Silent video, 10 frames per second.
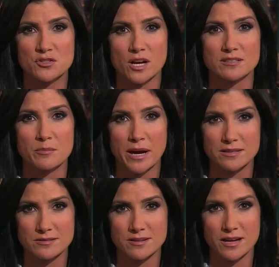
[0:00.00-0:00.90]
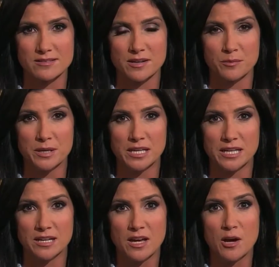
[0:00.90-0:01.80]
John, to bastardize their
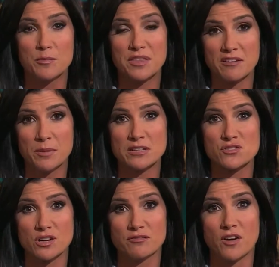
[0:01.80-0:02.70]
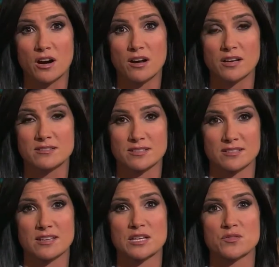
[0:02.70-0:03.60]
meaning, but they've been so far
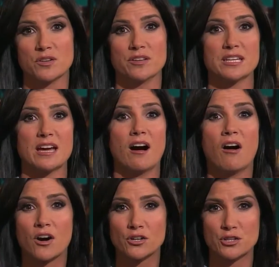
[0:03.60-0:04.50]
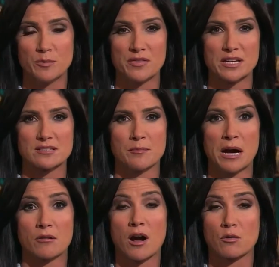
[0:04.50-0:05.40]
unsuccessful. The argument that
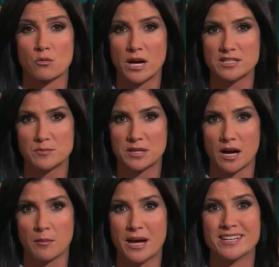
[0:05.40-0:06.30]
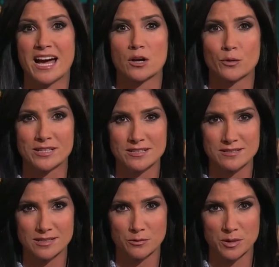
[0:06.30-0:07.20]
somehow our rights become
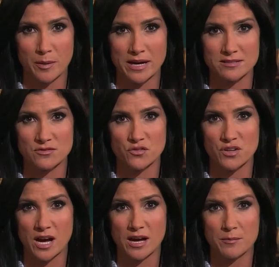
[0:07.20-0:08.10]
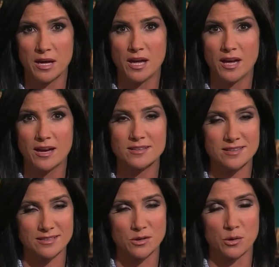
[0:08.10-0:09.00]
anachronistic with the passage of time
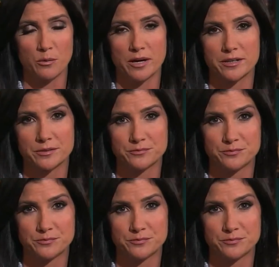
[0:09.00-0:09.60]
has yet to hold water.